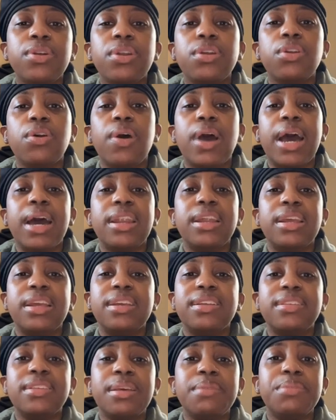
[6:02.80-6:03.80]
to know how to
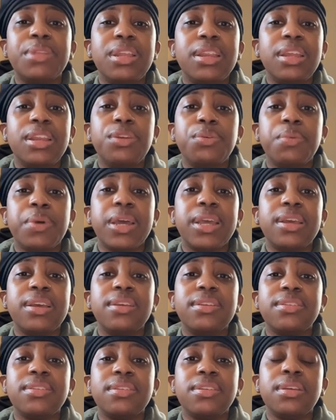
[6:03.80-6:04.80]
accept it anyways.